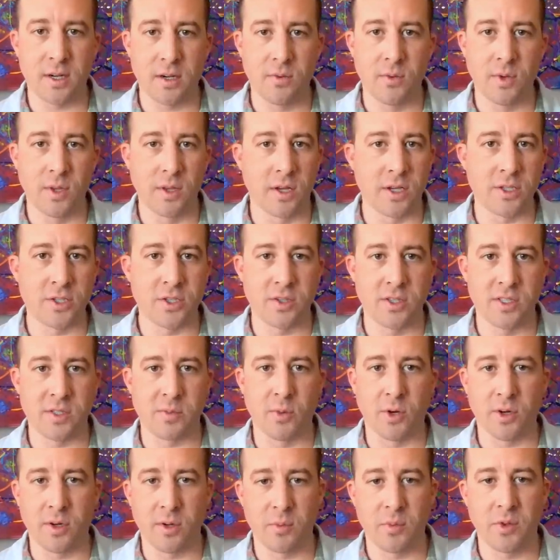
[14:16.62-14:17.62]
uh, we launched
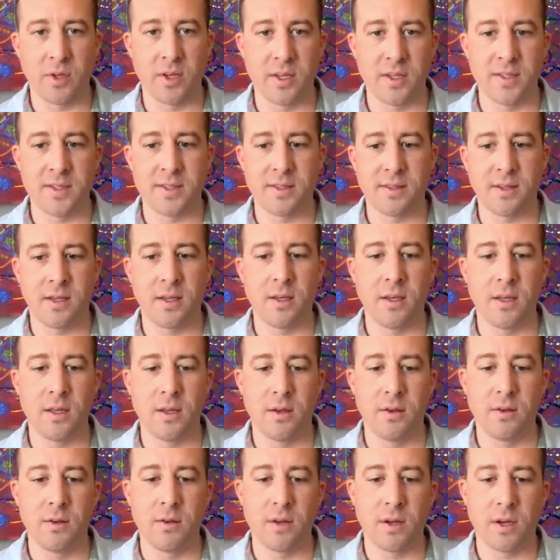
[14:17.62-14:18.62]
this marketplace
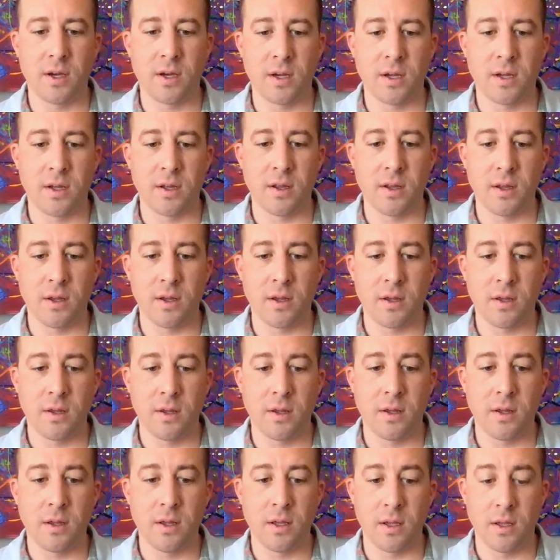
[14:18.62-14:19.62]
in uh,
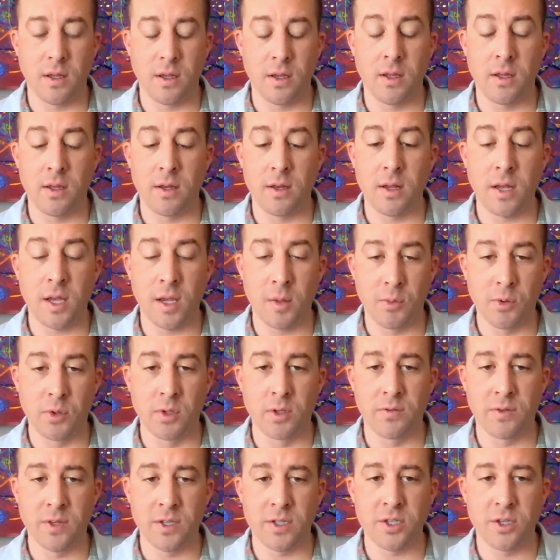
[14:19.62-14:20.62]
in
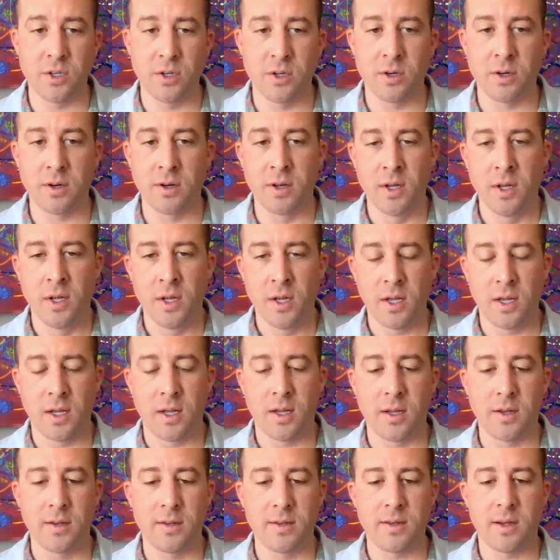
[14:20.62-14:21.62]
April of this year,
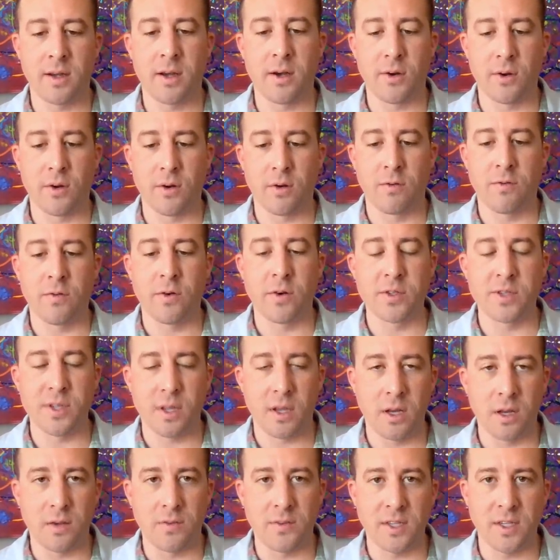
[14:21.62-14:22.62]
and our first
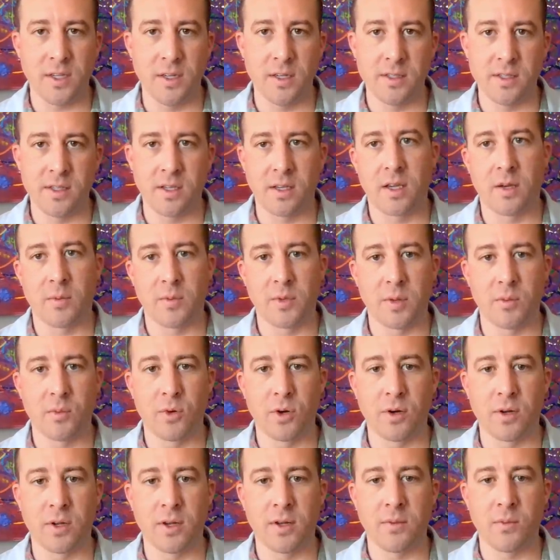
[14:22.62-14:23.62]
NFTs to come to
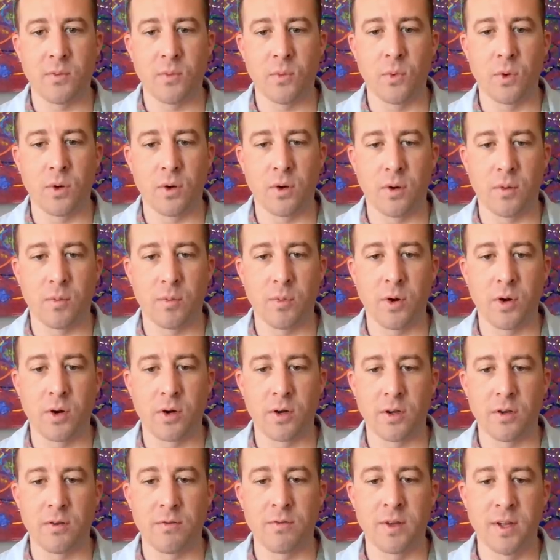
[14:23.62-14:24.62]
market were
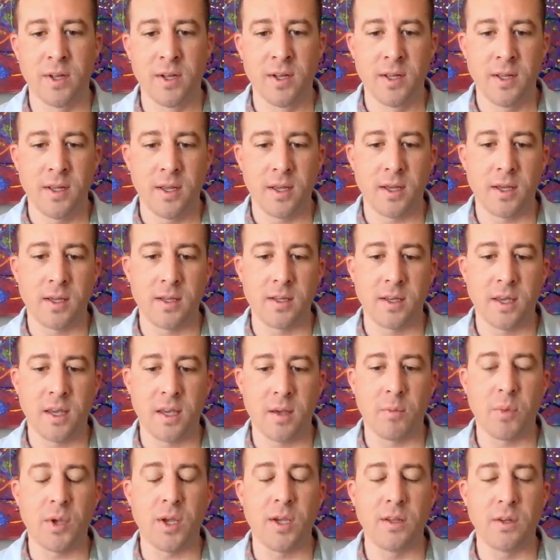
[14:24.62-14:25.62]
part of a
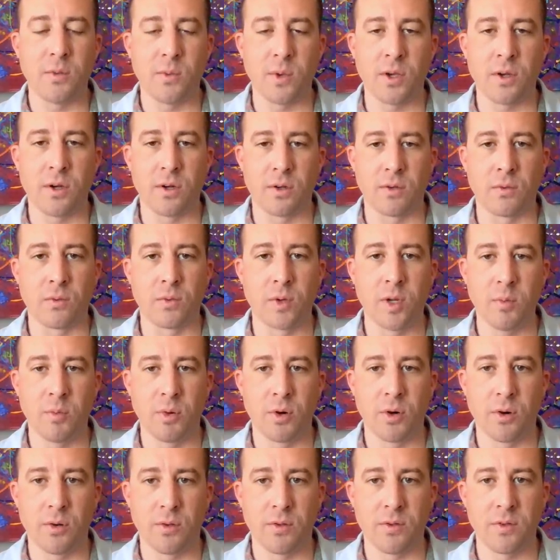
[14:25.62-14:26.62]
campaign that we called
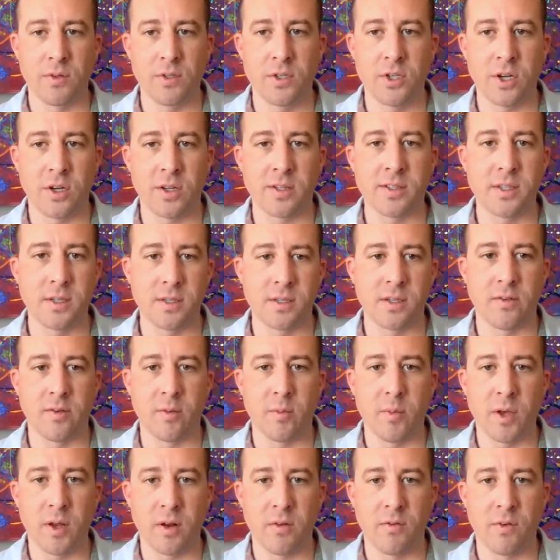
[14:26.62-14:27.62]
Rebirth Genesis of a
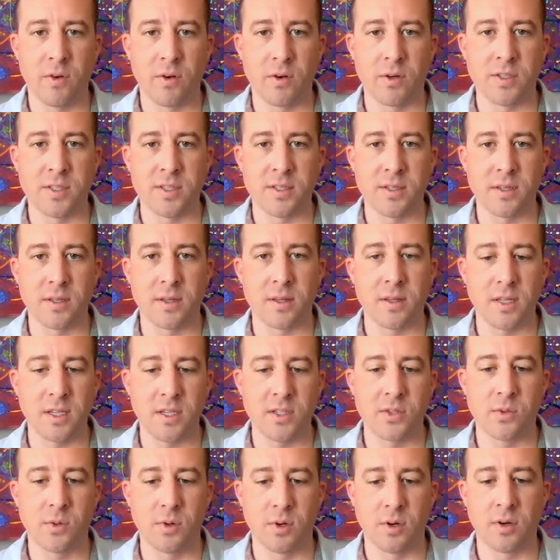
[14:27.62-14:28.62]
Metaverse. And
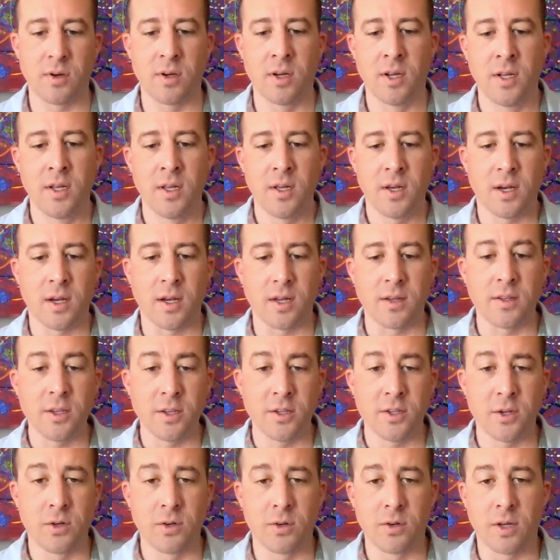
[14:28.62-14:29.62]
these were uh,
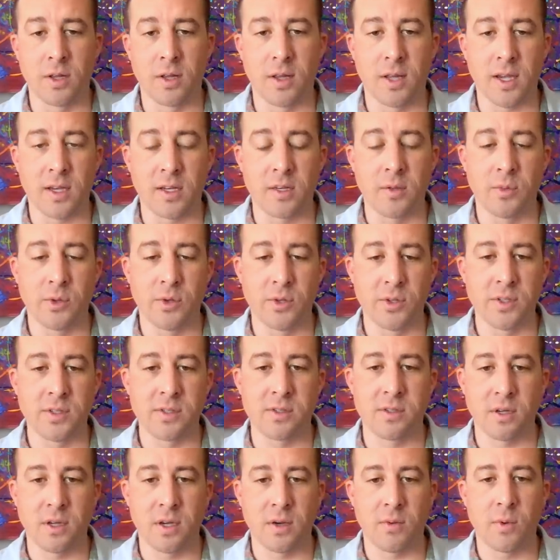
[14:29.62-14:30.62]
digital
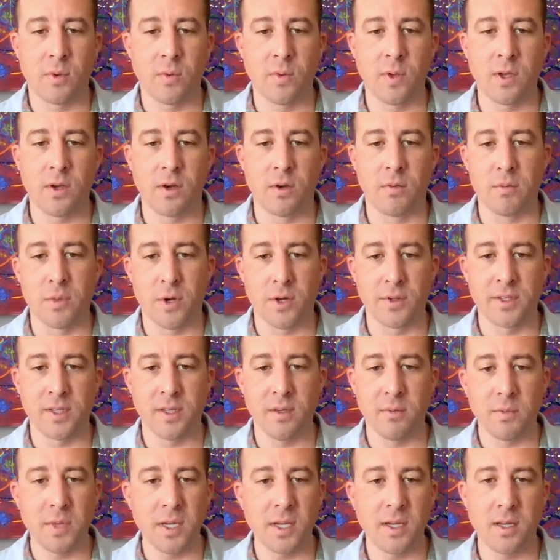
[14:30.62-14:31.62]
collectibles, uh, what we call
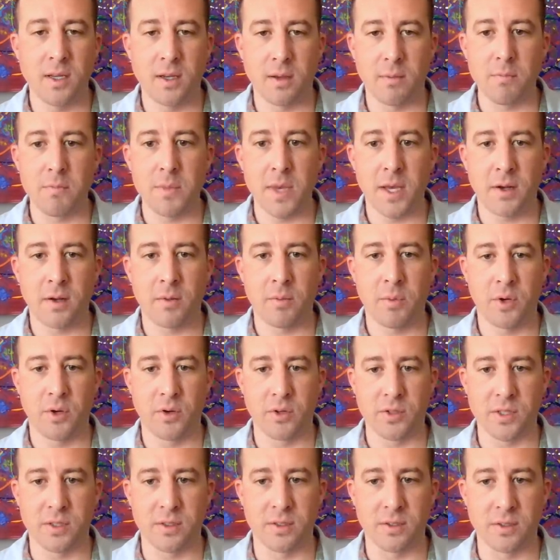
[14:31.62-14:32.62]
multimedia meta
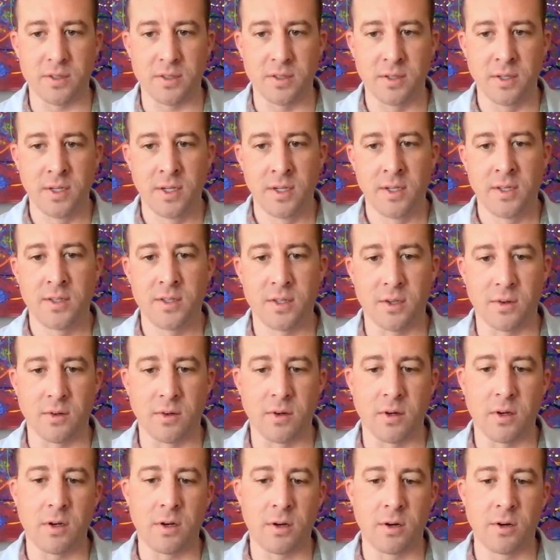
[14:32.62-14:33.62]
posters.
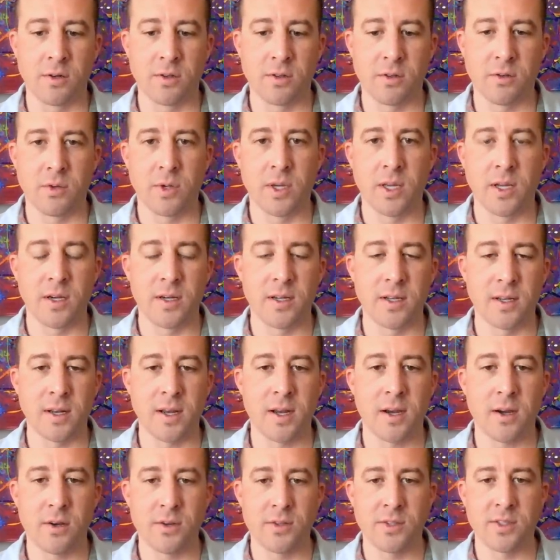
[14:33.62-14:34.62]
So, art created in
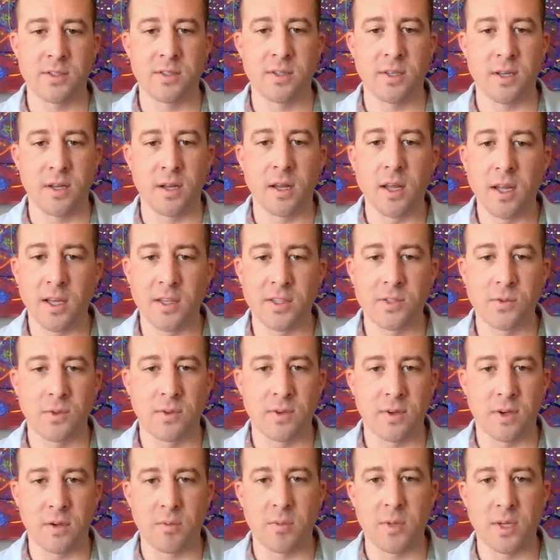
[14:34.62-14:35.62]
house, enhanced
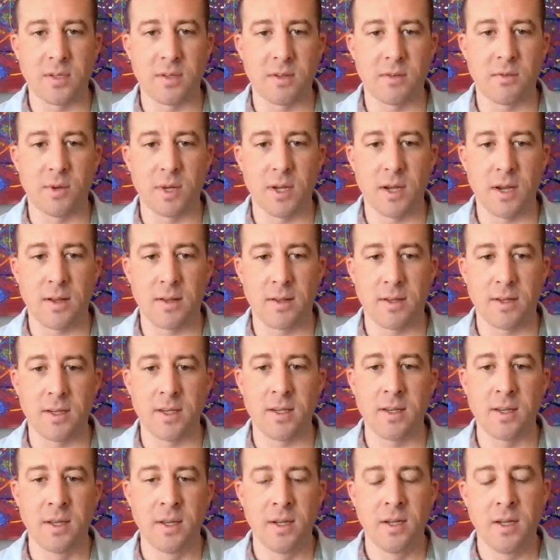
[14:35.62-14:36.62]
with augmented
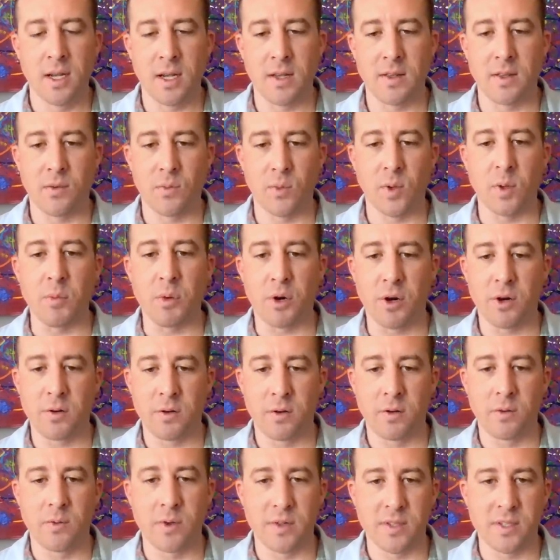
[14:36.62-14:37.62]
reality. And then we
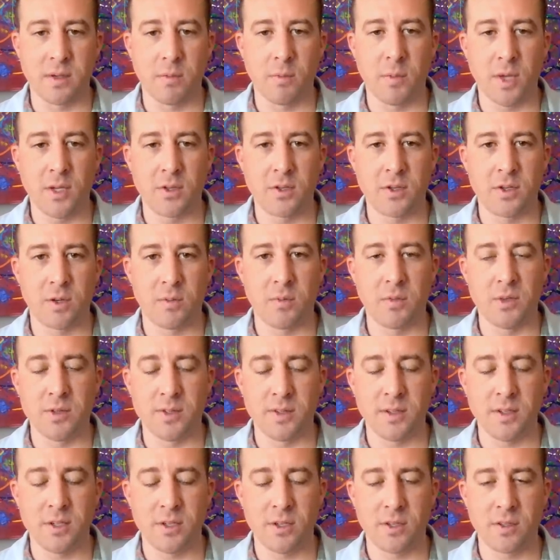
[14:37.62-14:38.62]
partnered with some mainstream
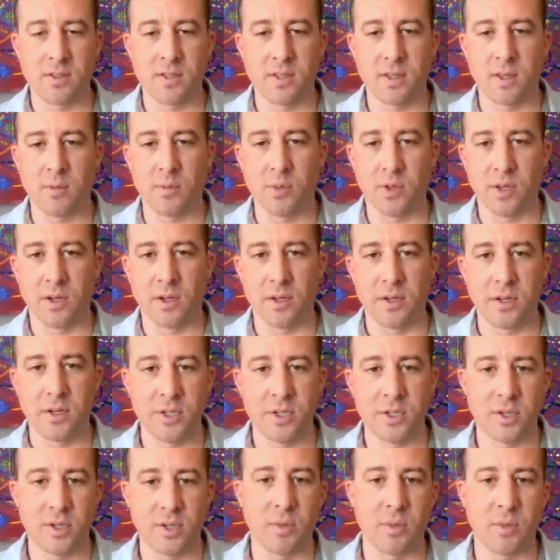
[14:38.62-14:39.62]
musicians like
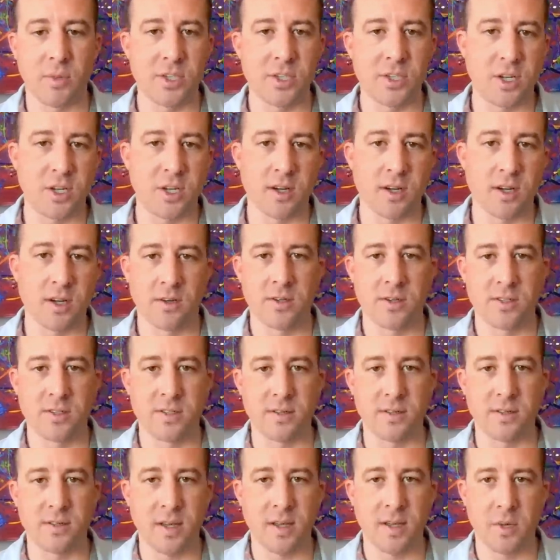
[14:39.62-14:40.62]
Blondish and Bassjackers
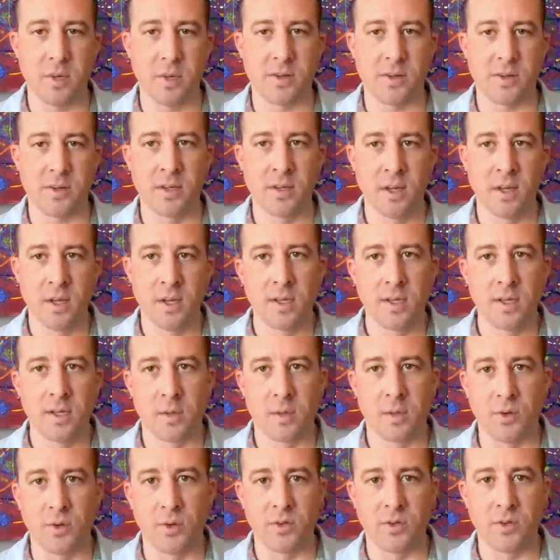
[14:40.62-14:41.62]
and Deadmau5 to
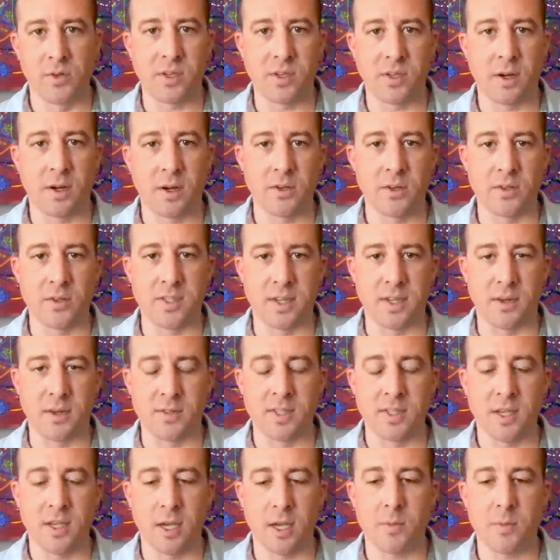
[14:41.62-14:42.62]
produce audio
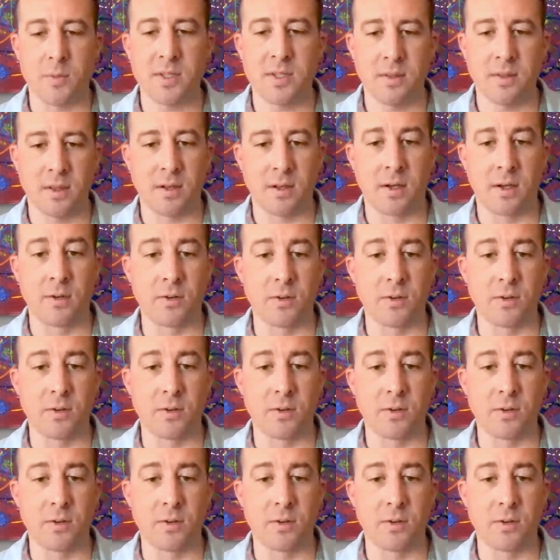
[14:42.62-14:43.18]
soundscapes that